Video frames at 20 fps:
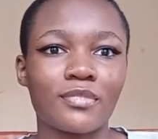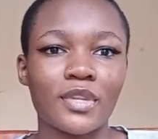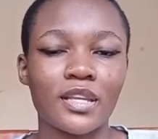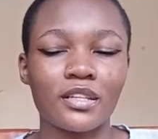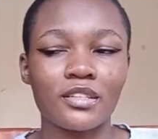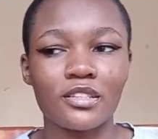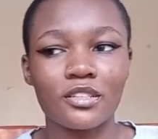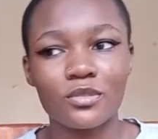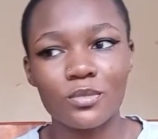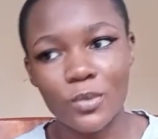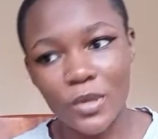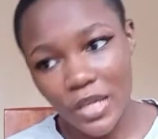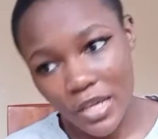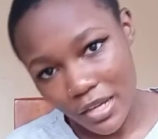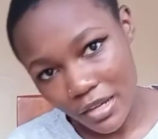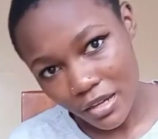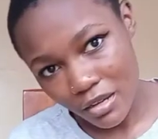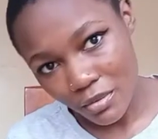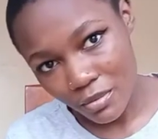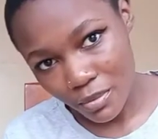I just wake
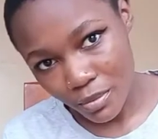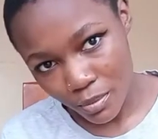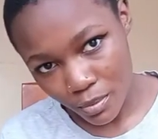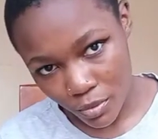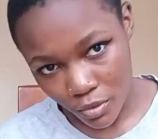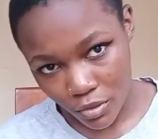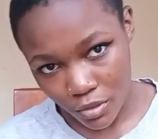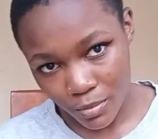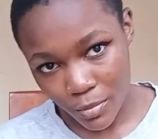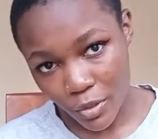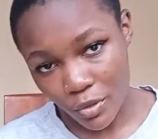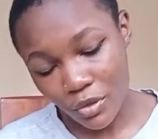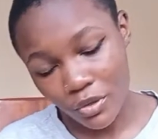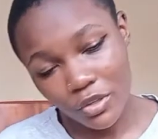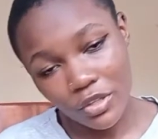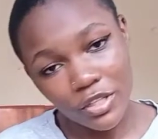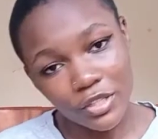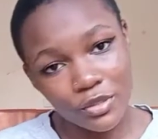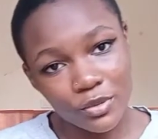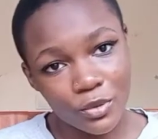up, put on my
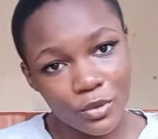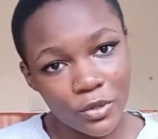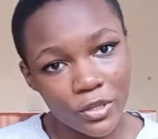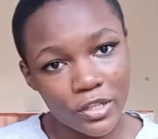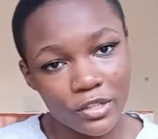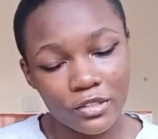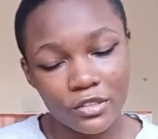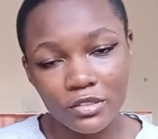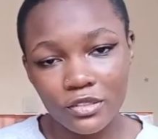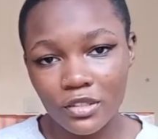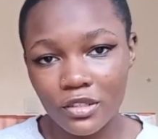coconut oil,